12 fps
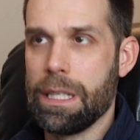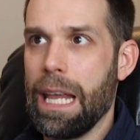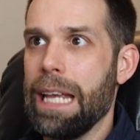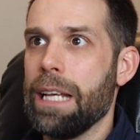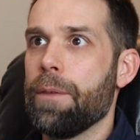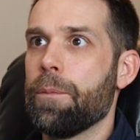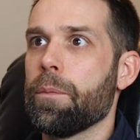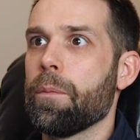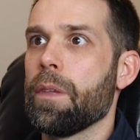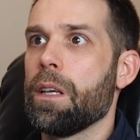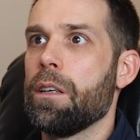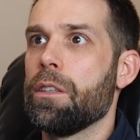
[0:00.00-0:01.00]
day
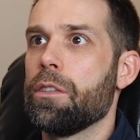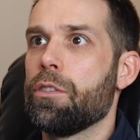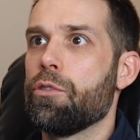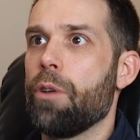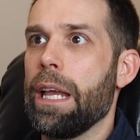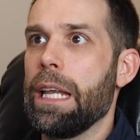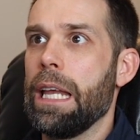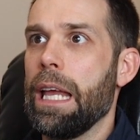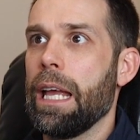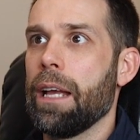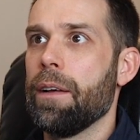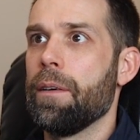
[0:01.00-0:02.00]

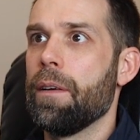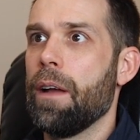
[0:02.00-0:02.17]
trading,